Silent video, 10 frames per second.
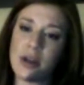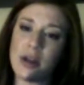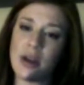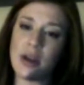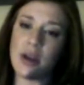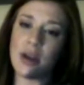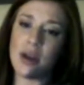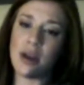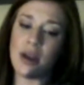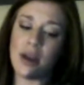And
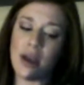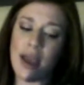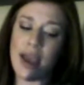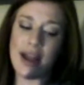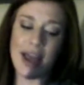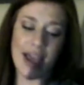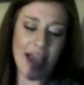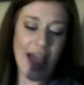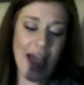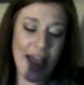like I
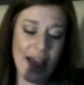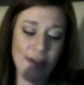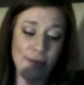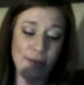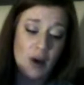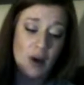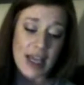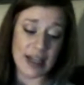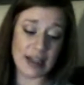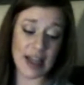have one that I've
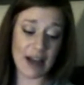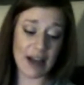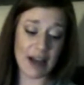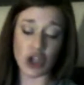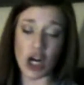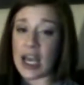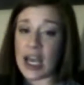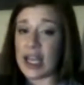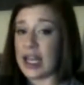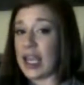tried,
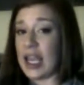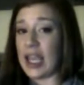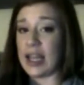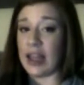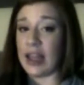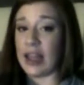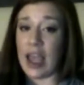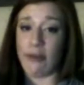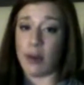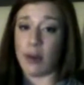and like every picture
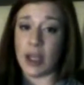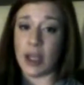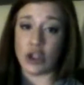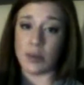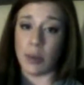is blurry.